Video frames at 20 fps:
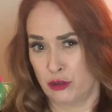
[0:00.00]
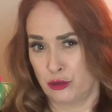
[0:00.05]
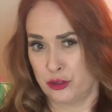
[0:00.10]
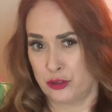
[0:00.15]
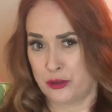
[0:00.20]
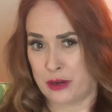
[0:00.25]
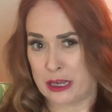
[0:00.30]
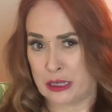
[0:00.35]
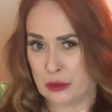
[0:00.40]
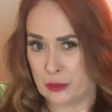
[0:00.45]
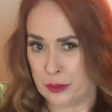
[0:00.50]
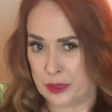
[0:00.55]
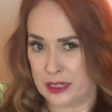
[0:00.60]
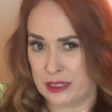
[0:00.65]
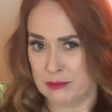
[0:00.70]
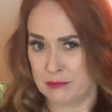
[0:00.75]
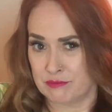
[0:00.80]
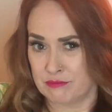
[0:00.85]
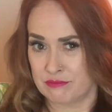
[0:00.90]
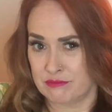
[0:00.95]
old drag
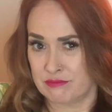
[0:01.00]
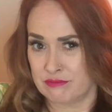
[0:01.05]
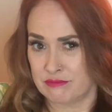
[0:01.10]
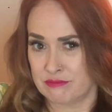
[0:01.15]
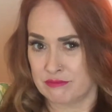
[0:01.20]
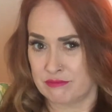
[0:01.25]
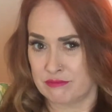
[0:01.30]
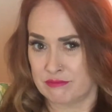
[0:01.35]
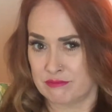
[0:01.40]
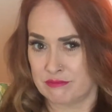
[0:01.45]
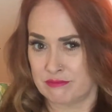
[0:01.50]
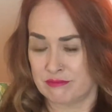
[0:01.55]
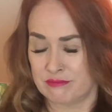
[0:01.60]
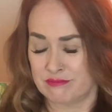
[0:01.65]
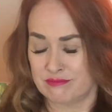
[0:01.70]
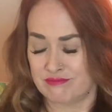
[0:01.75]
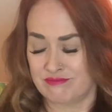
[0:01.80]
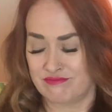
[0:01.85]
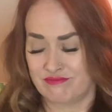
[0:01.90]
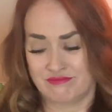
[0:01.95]
queen.
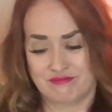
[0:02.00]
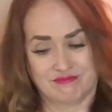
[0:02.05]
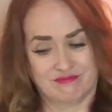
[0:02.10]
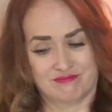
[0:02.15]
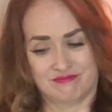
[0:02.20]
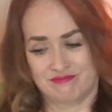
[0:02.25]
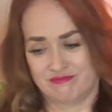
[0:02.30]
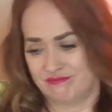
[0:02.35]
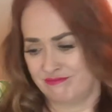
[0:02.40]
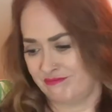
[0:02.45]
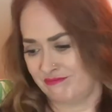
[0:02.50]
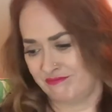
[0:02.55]
No,